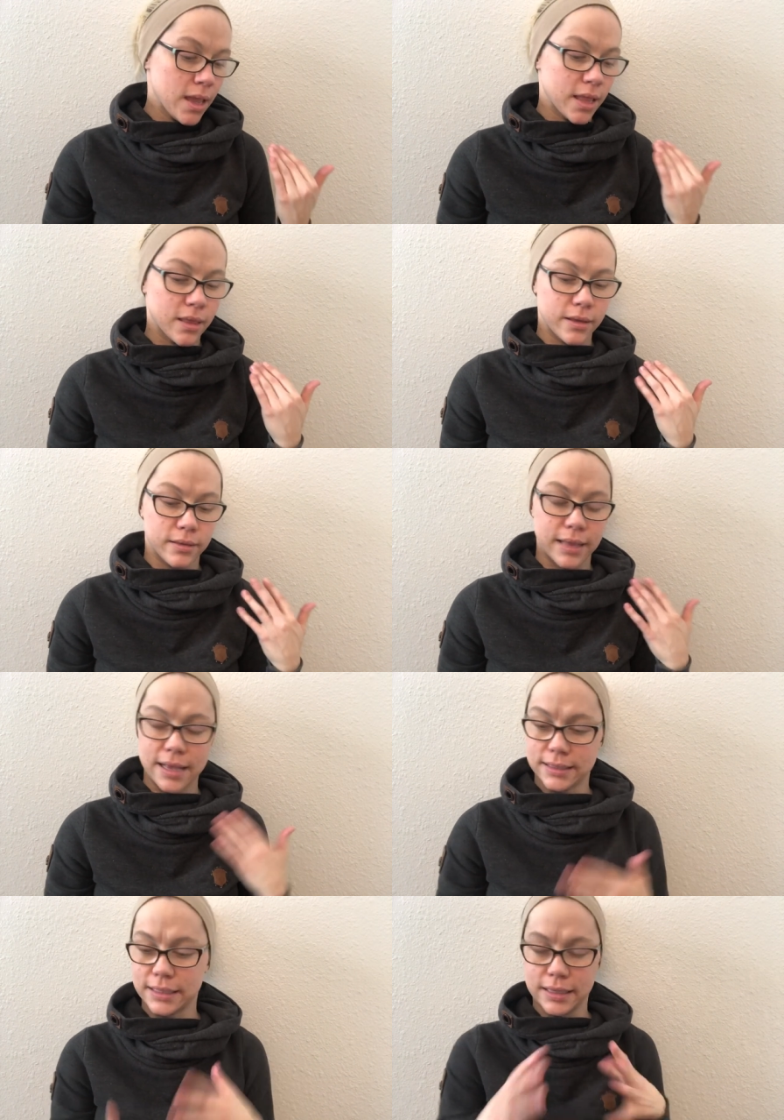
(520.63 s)
And the,
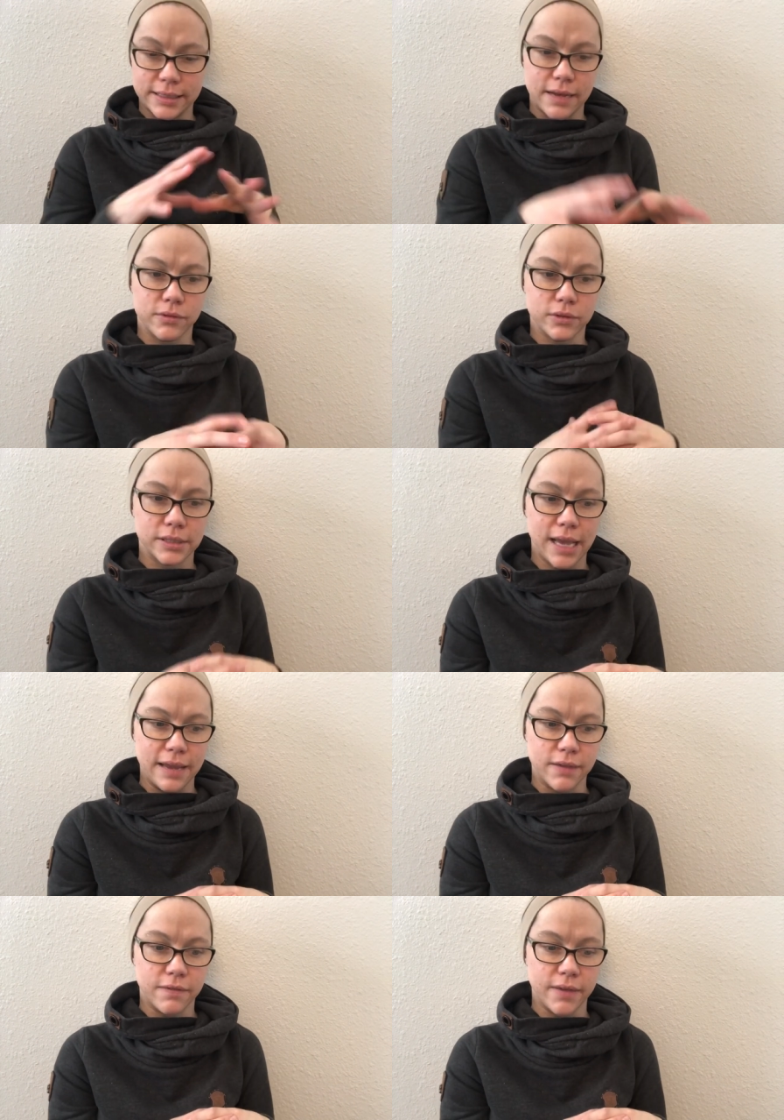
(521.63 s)
that's in the Devil's
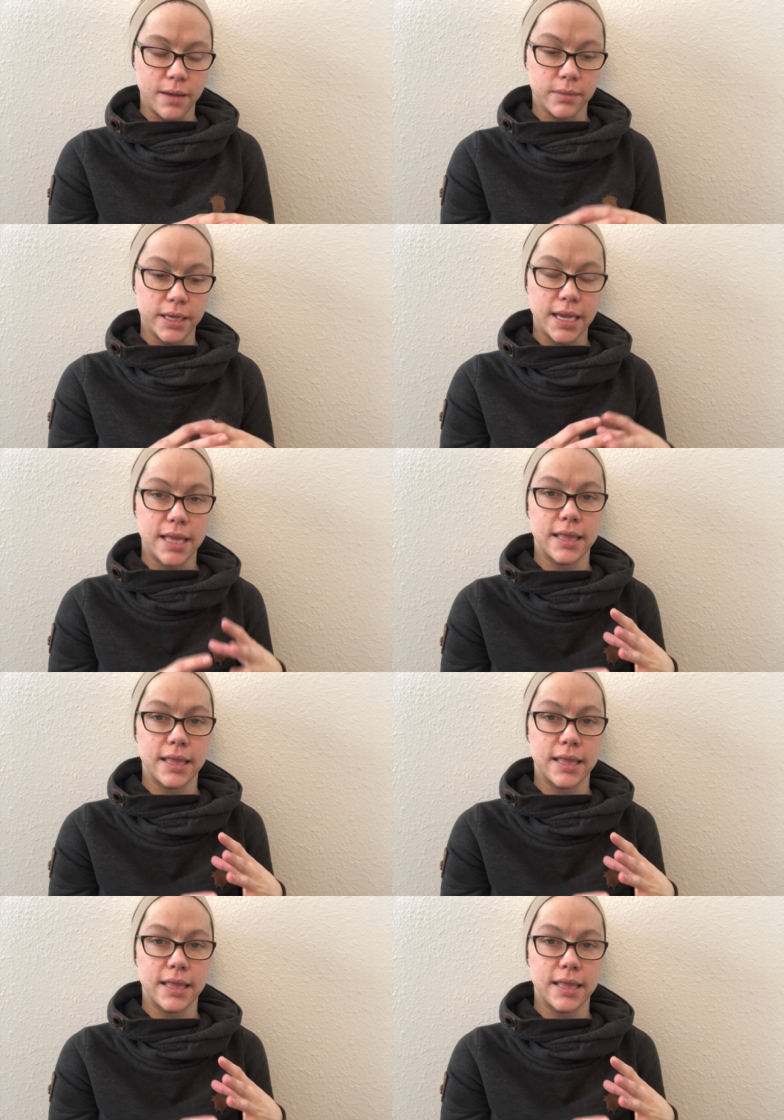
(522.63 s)
Ivy family.